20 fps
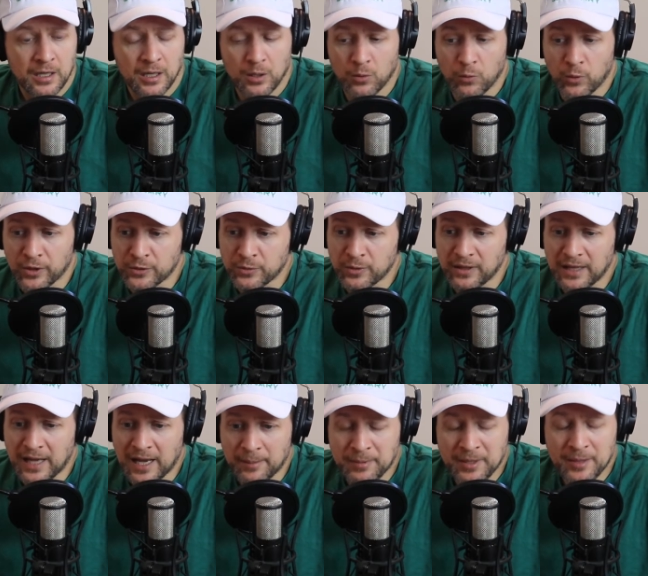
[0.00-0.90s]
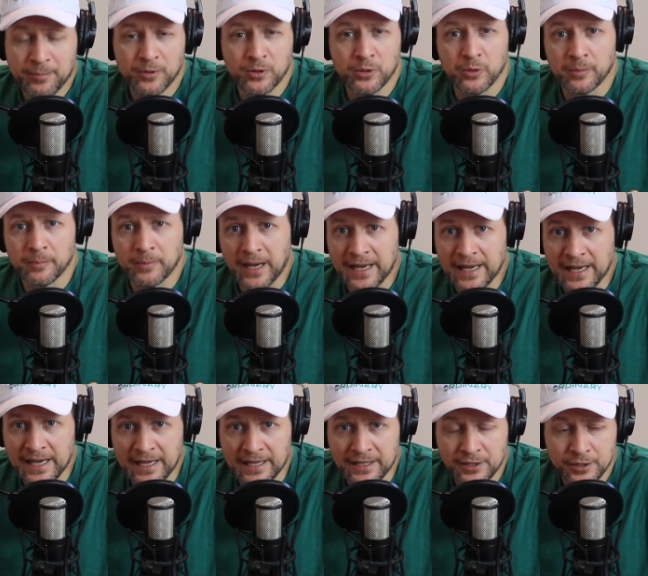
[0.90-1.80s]
worked with a lot of people who were my
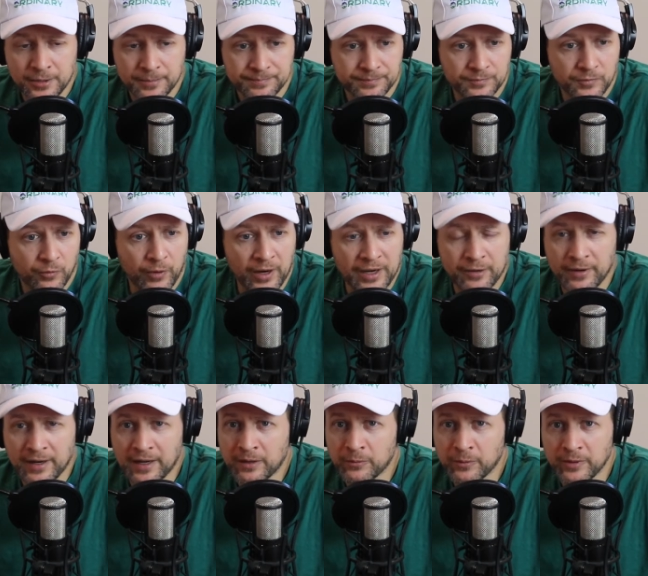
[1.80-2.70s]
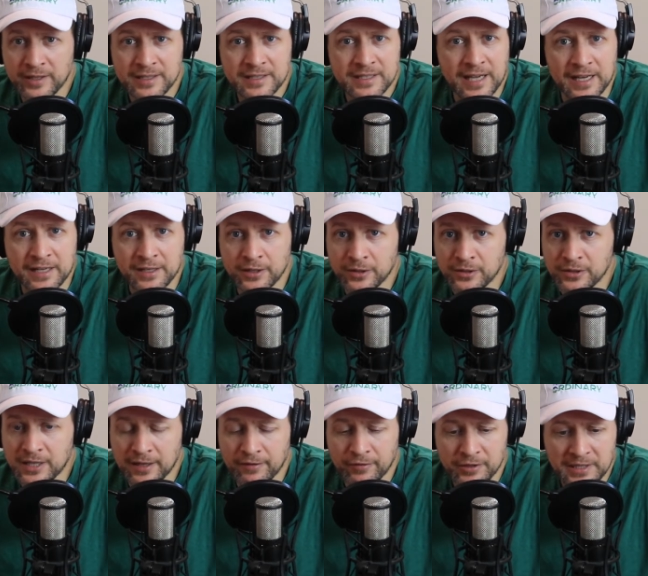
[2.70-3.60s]
age, right around within 10
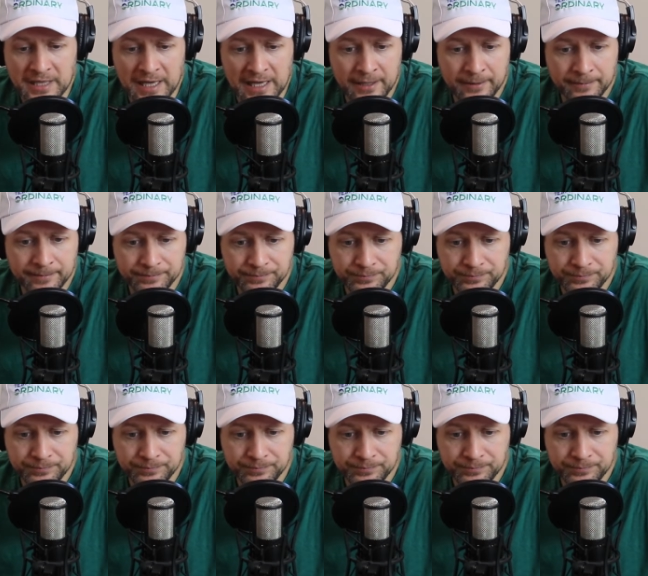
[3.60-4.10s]
years, give or take,